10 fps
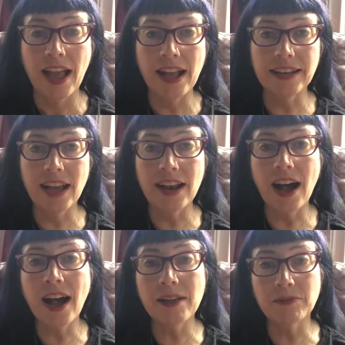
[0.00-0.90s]
And yet
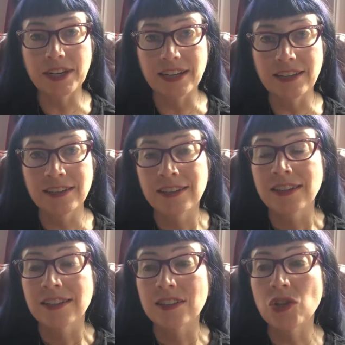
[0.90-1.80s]
I read
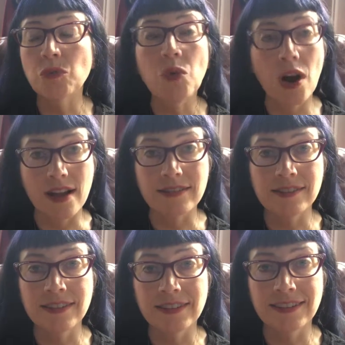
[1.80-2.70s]
the one